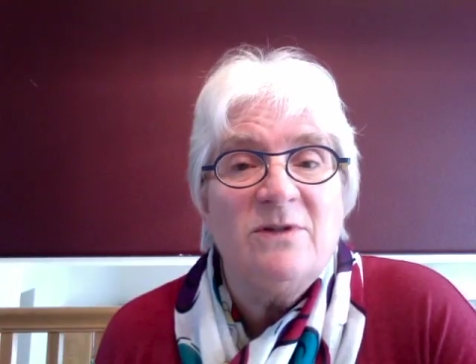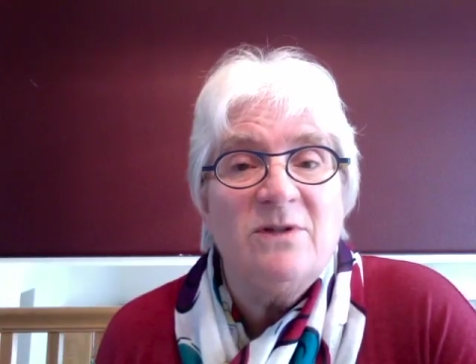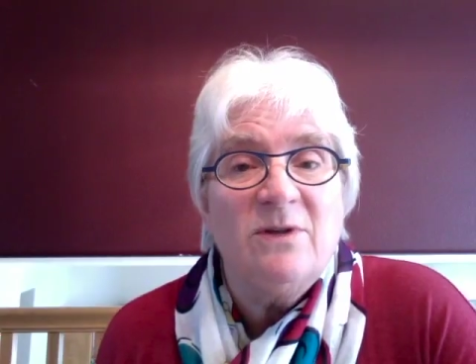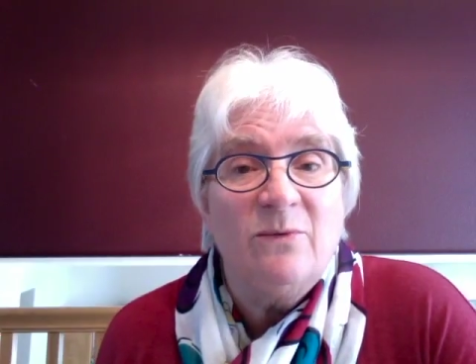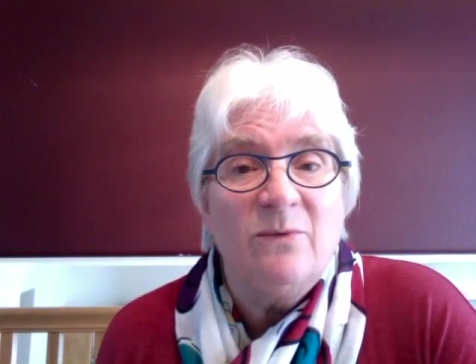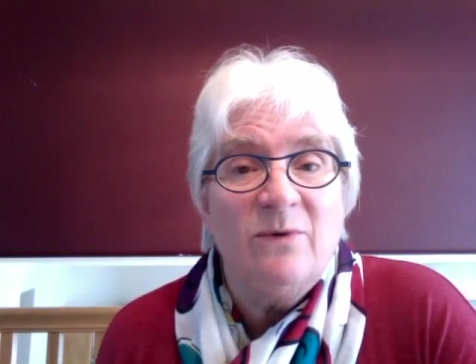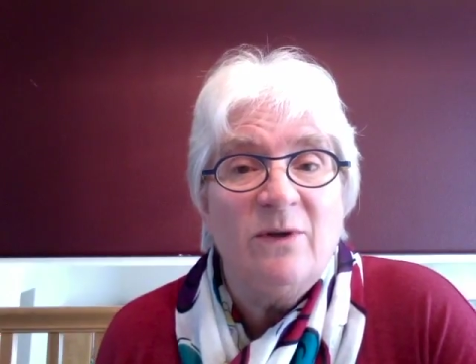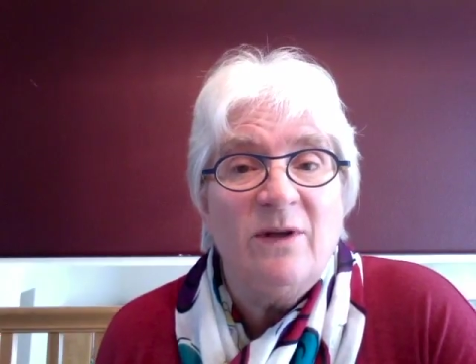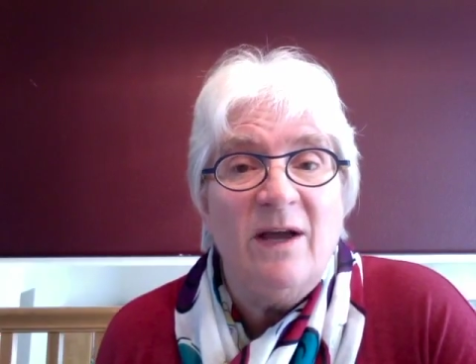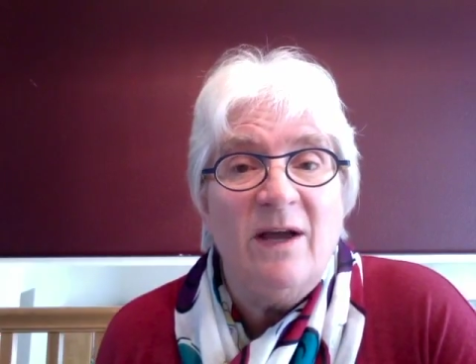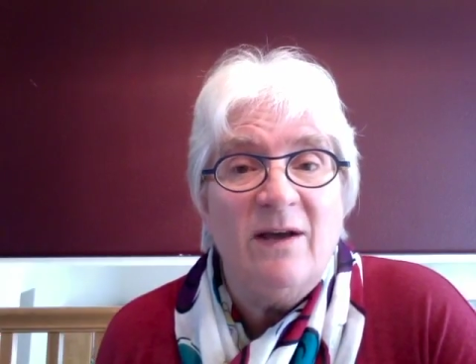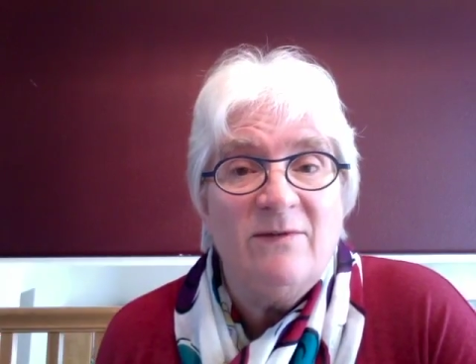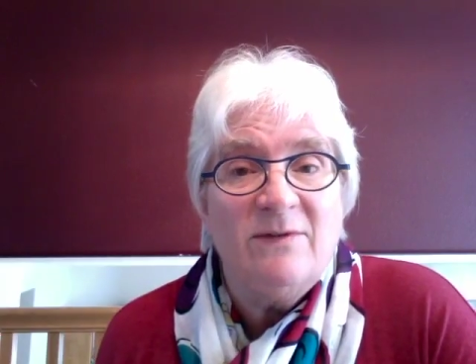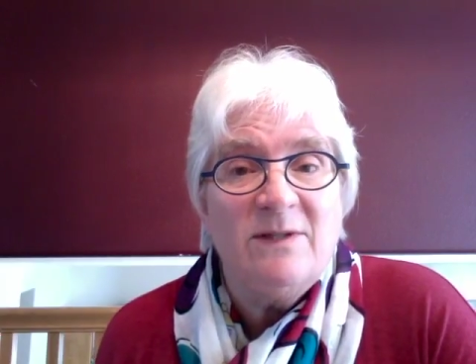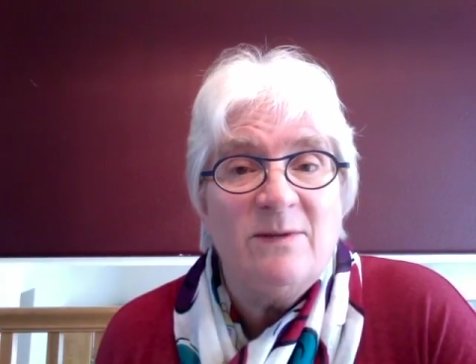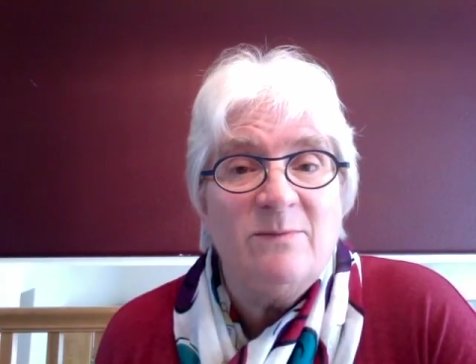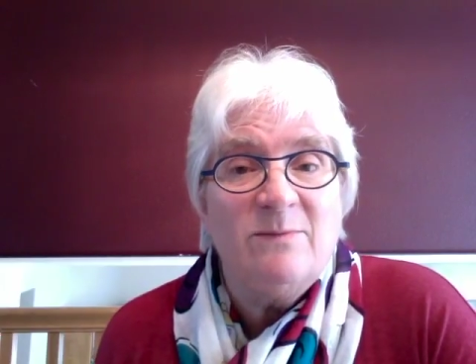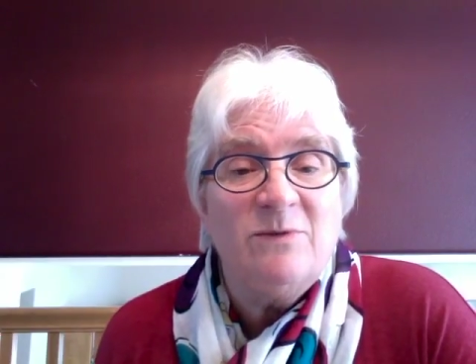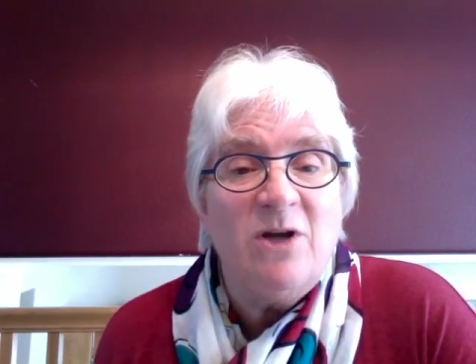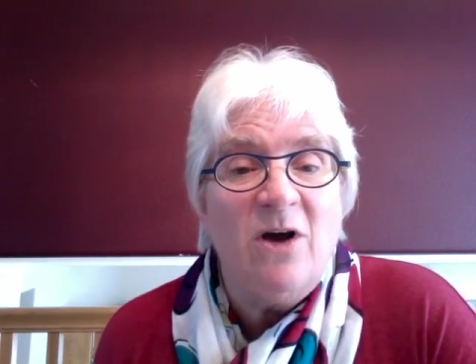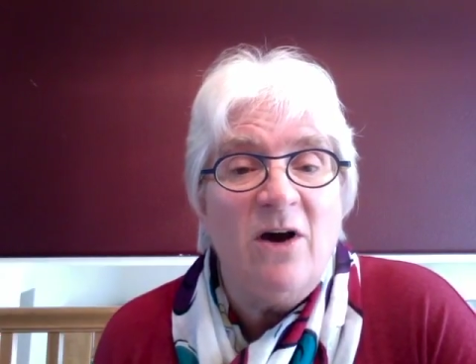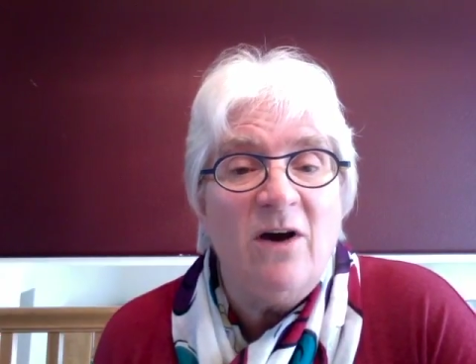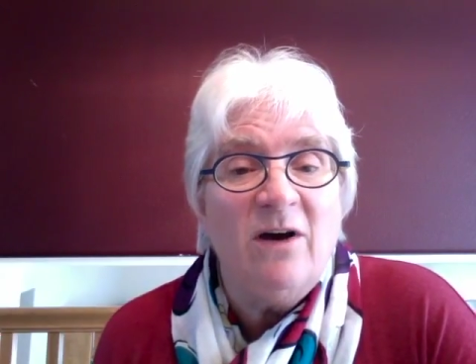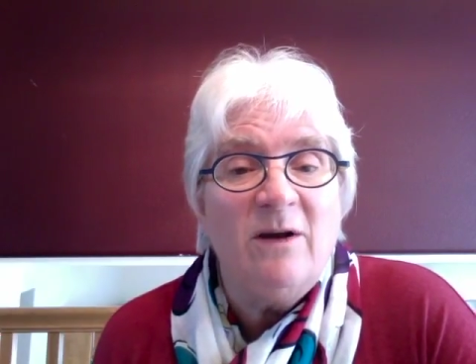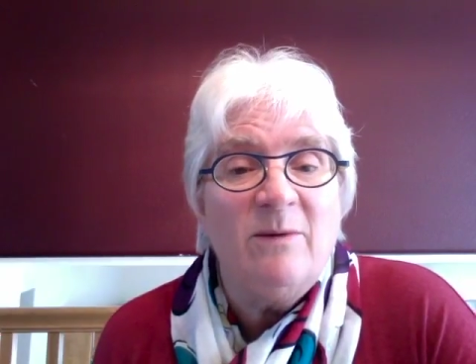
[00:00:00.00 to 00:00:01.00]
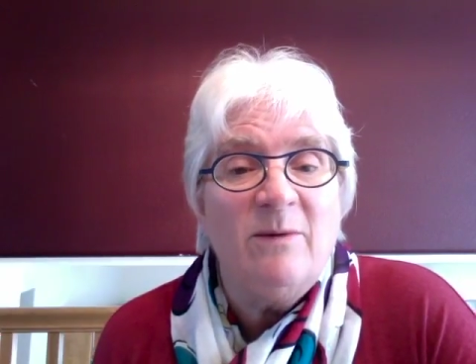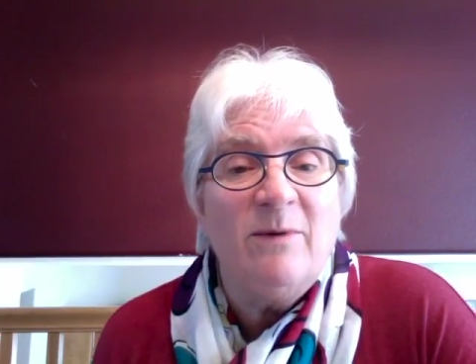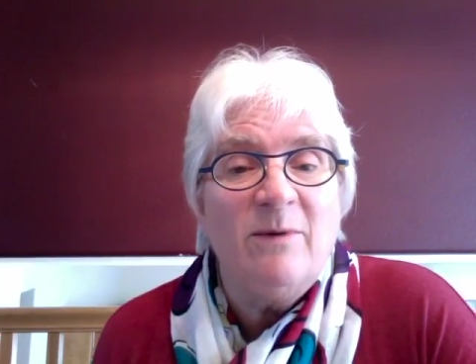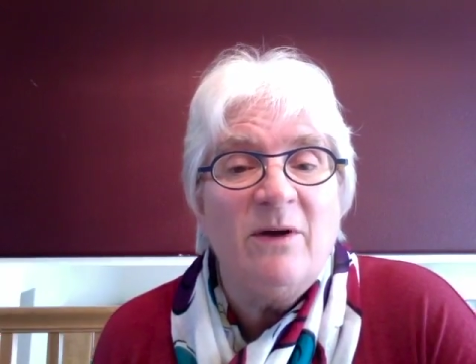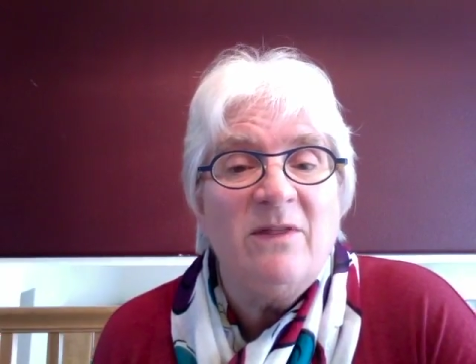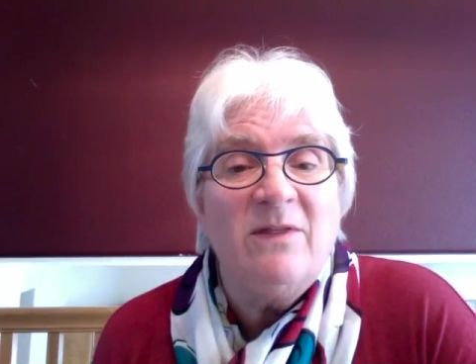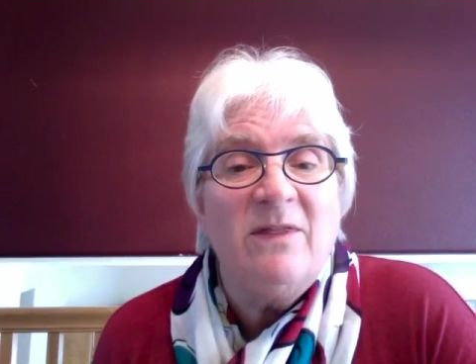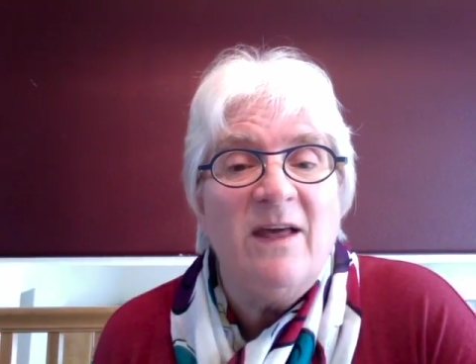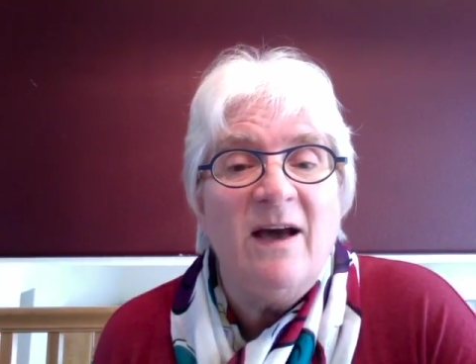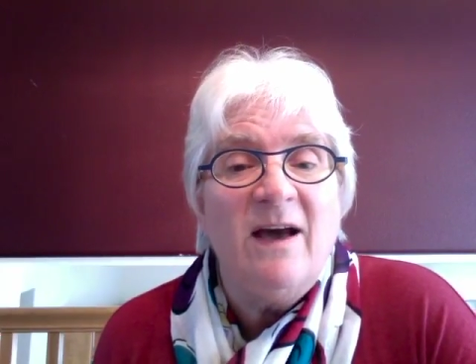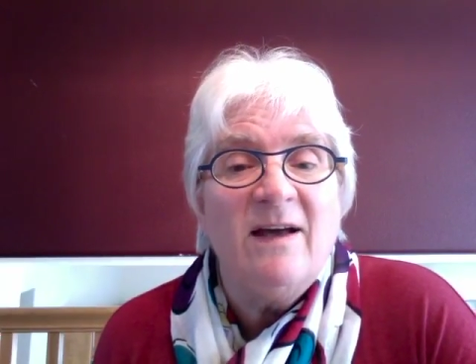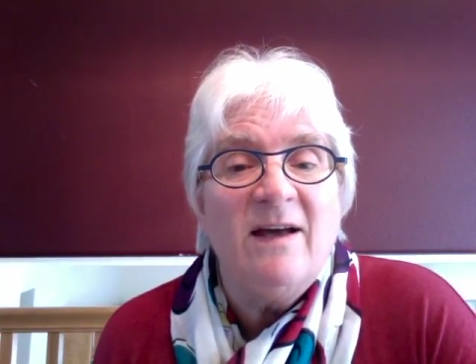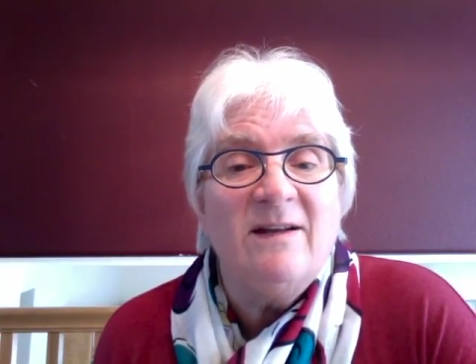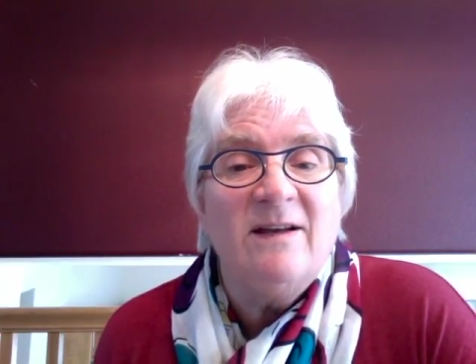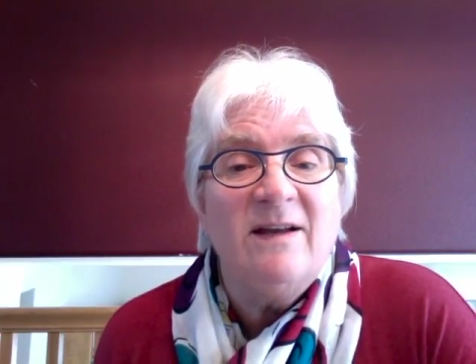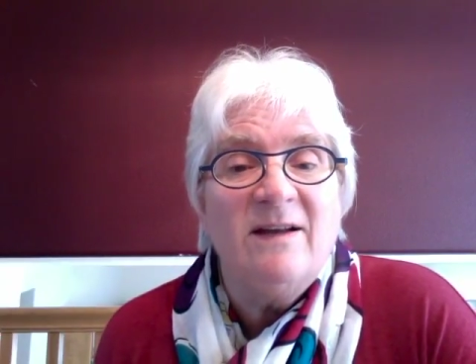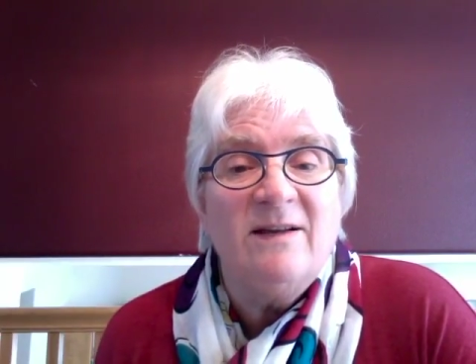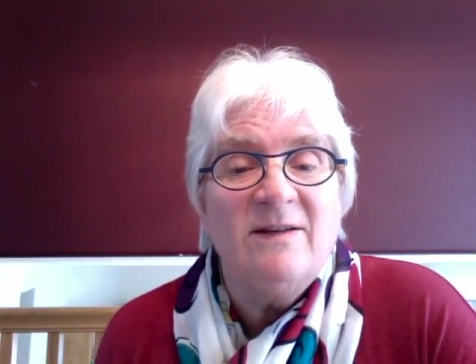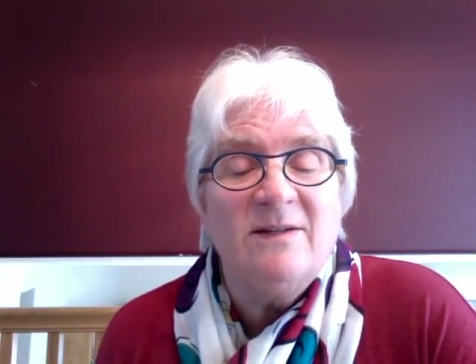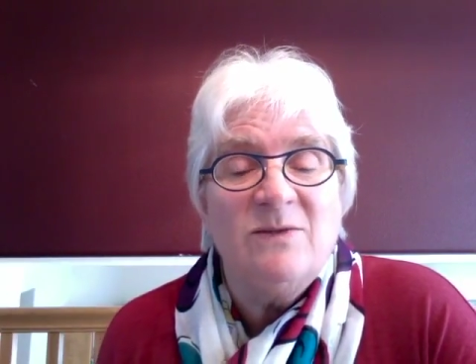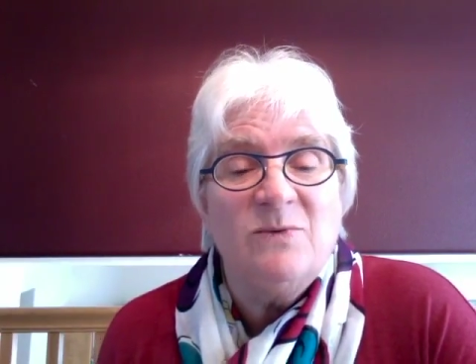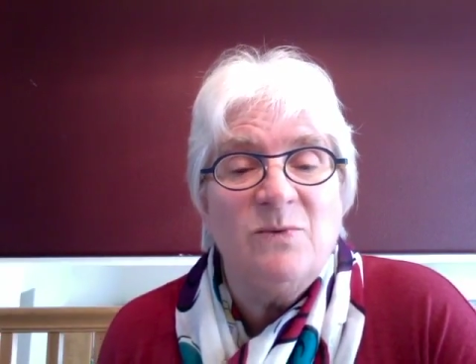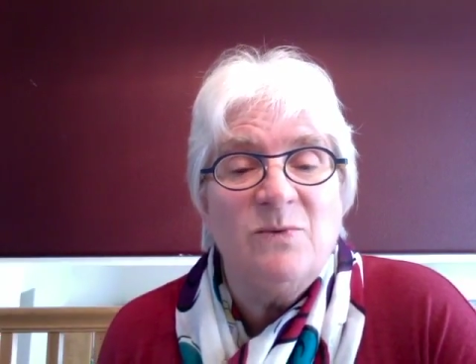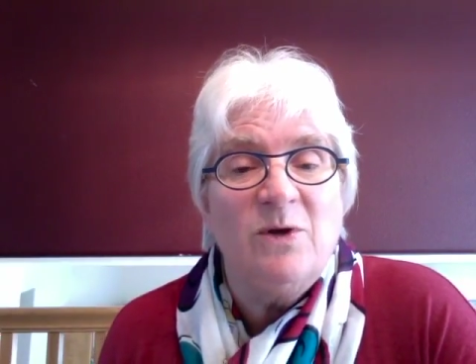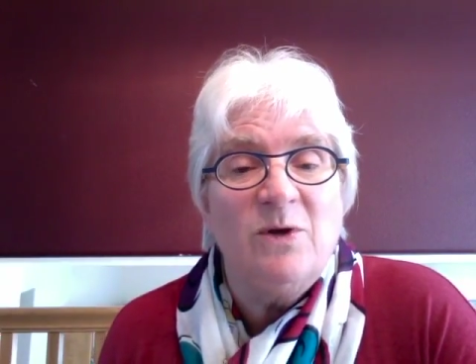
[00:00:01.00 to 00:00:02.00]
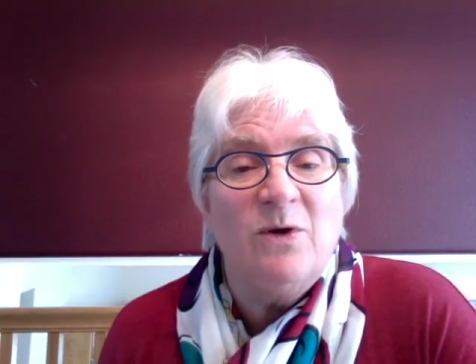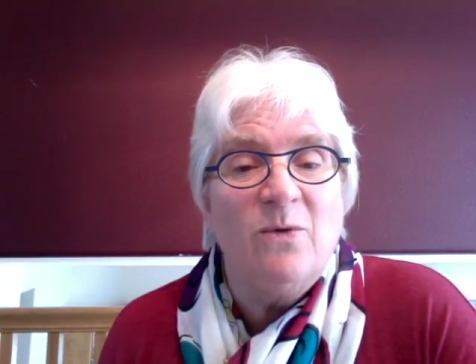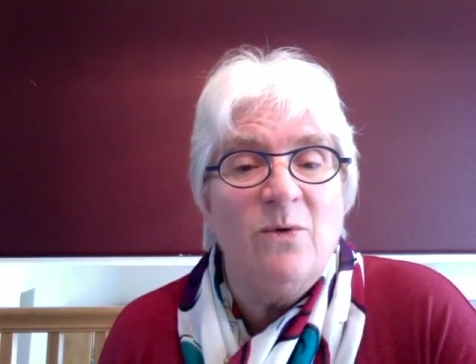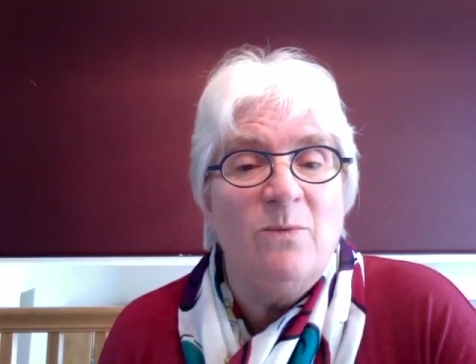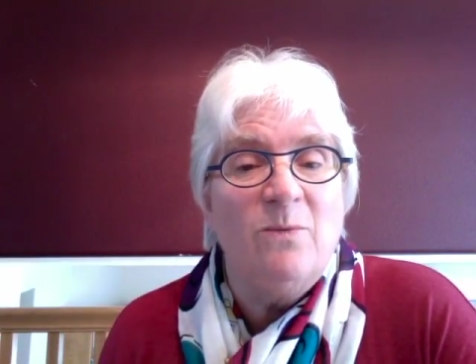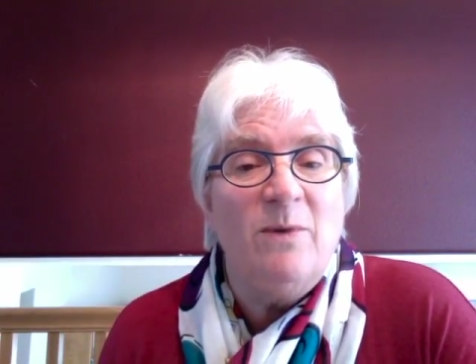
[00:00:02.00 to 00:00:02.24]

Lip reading: so we'll have some talk about that as we go